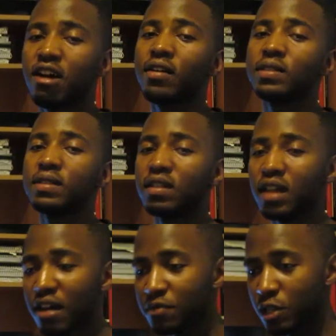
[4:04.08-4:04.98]
how
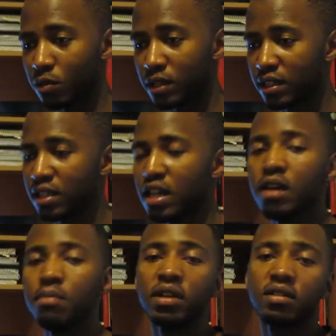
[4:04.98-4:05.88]
I've dealt with it,
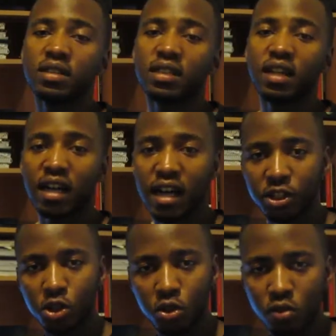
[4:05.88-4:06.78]
because I
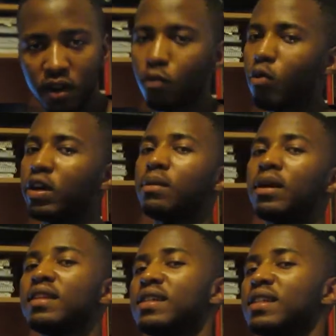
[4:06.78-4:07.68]
too have worried
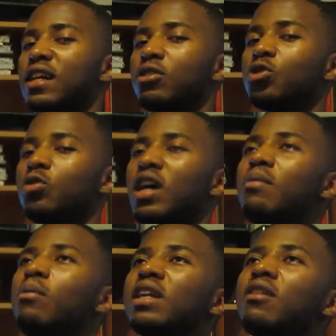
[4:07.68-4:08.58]
about things I can't control. I
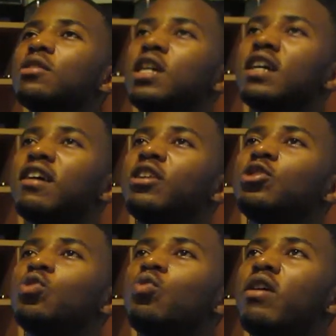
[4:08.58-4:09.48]
remember when I was younger, I
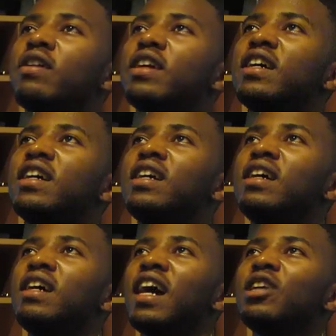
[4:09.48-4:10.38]
used to
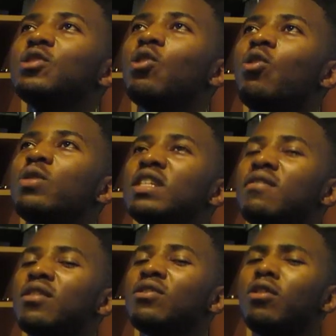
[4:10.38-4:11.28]
always have
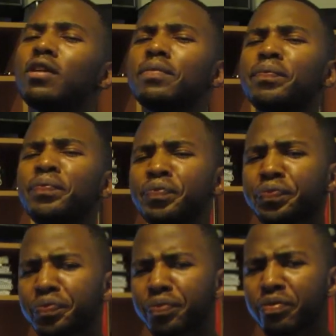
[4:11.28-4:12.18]
a thought.
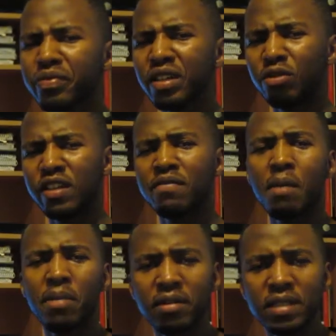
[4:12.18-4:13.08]
Whenever my
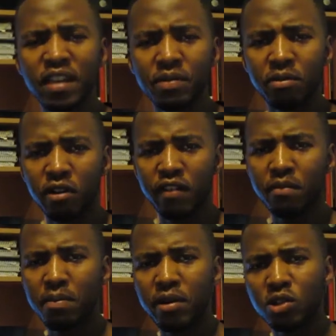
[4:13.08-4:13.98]
parents left me, whenever
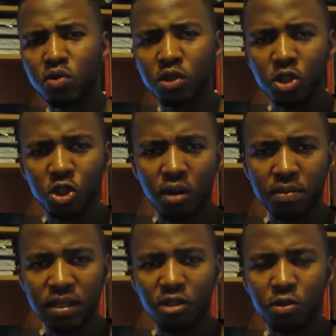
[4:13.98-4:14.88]
my parents went to the
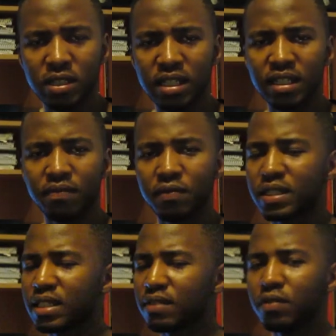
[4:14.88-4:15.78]
shops,
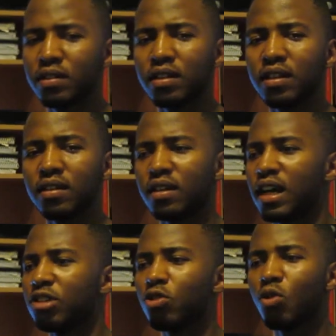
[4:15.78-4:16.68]

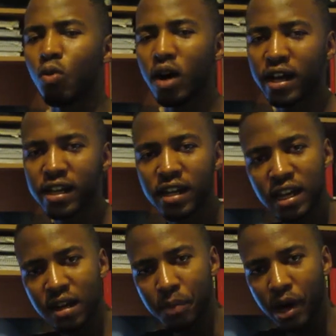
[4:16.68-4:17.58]
I don't know why,
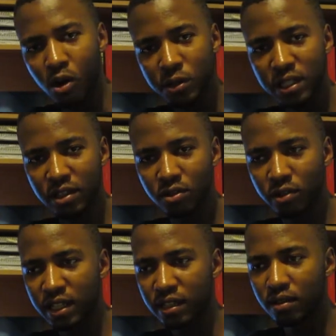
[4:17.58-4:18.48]
but always had a
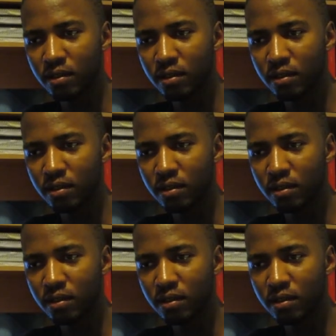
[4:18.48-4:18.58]
thought that,